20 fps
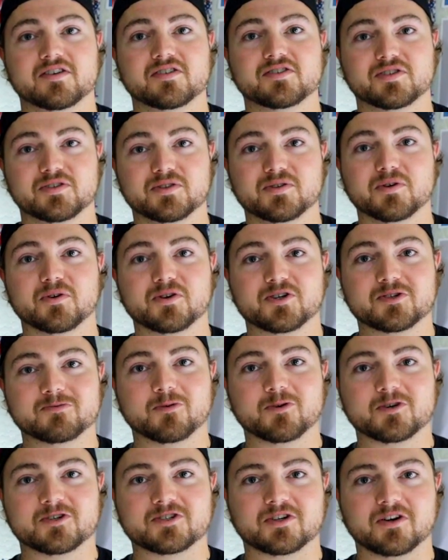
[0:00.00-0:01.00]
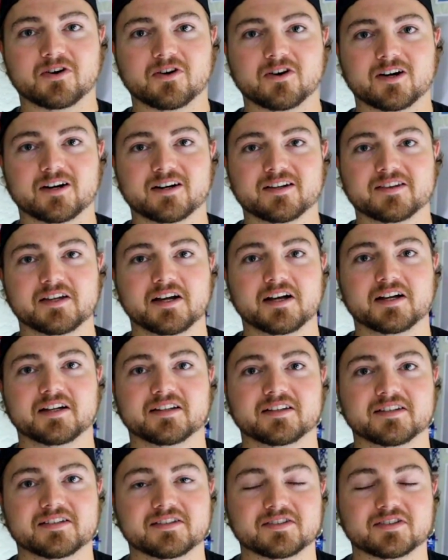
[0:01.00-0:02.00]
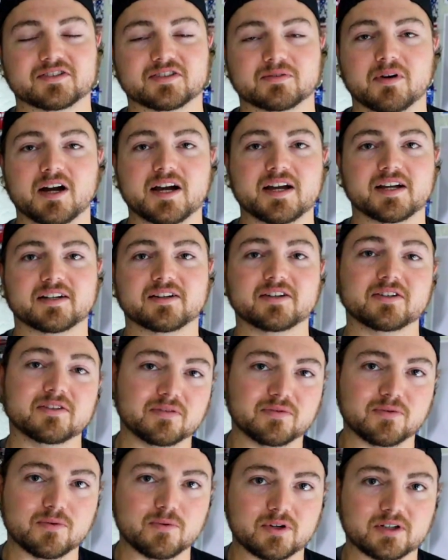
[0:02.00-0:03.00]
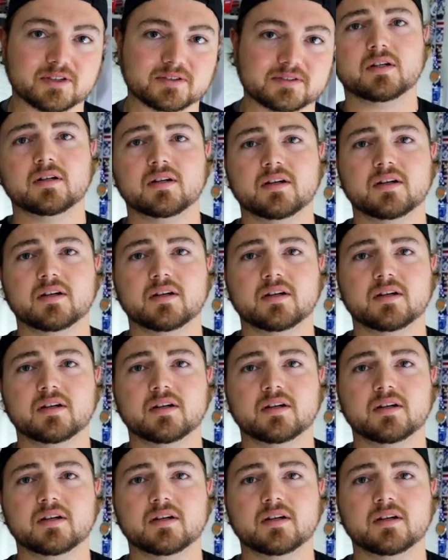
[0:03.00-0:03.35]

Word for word: two-door sports car that somebody could afford.